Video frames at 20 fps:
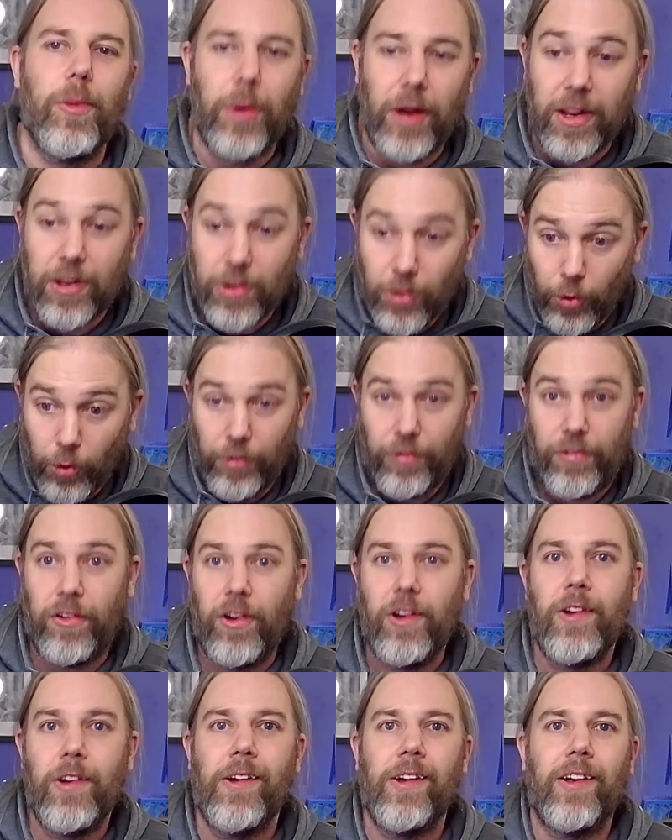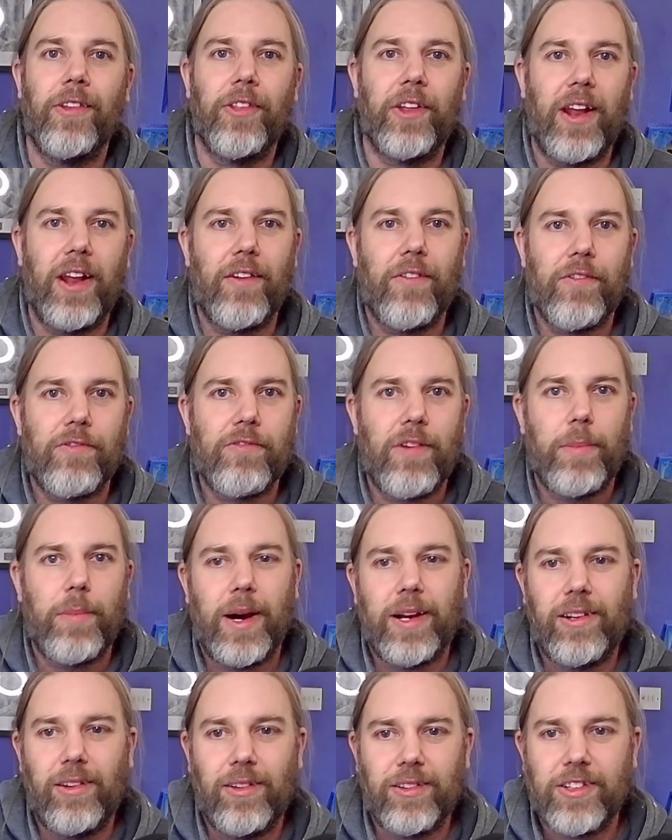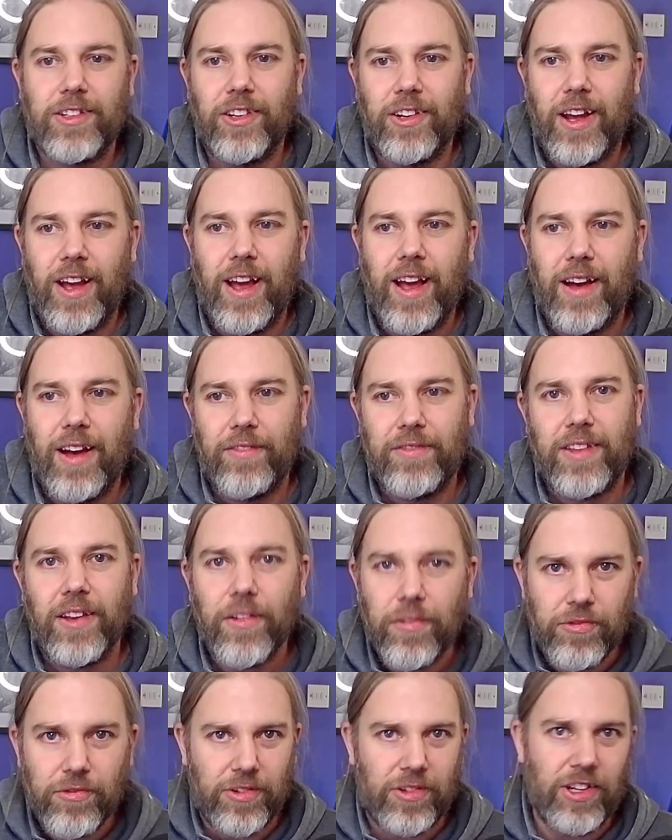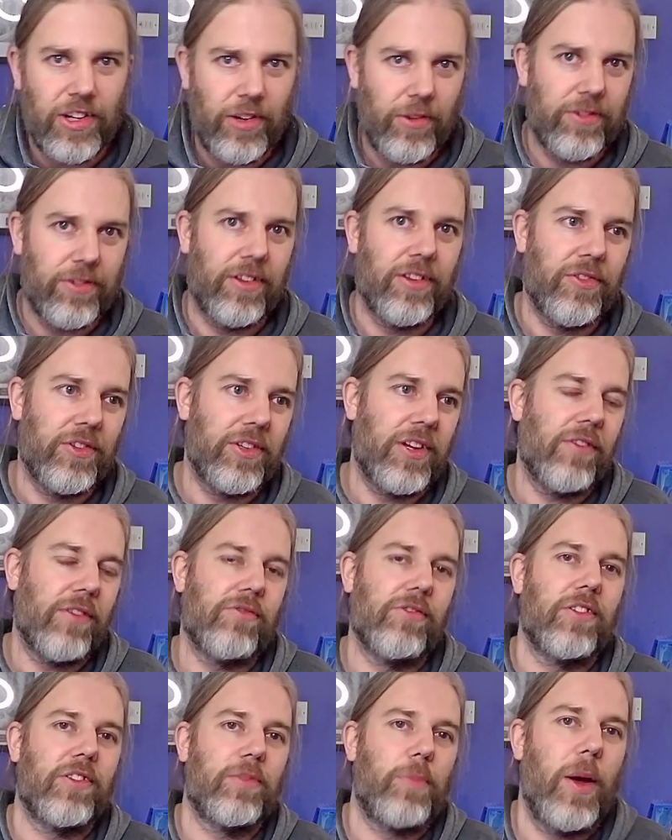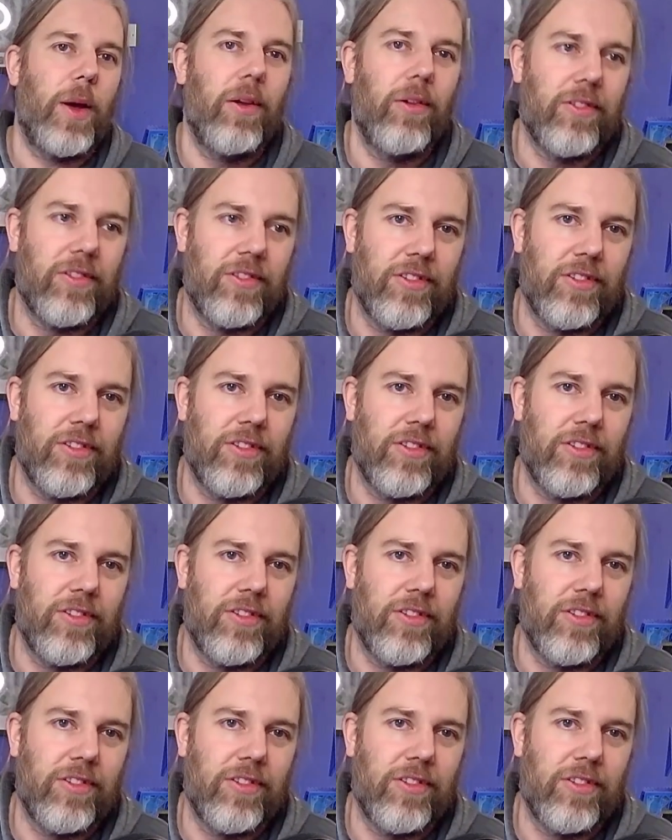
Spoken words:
but enough that every battle's going to have different uses for different spells,